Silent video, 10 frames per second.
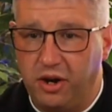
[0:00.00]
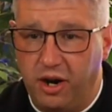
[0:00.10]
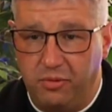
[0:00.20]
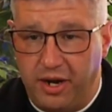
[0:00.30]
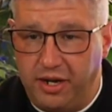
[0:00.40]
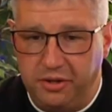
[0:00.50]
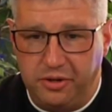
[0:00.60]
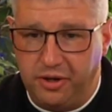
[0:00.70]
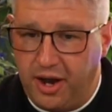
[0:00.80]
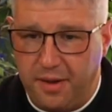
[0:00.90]
our
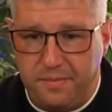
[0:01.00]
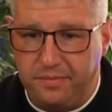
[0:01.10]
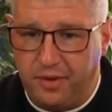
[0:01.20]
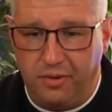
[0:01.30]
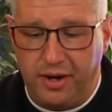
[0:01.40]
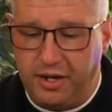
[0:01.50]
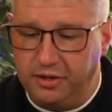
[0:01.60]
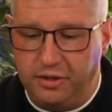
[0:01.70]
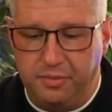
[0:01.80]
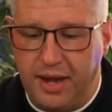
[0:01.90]

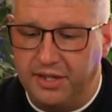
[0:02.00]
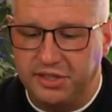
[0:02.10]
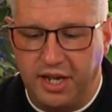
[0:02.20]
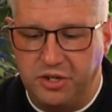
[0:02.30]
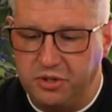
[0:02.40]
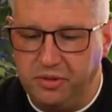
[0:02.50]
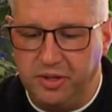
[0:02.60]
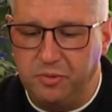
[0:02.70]
regular Mass schedule,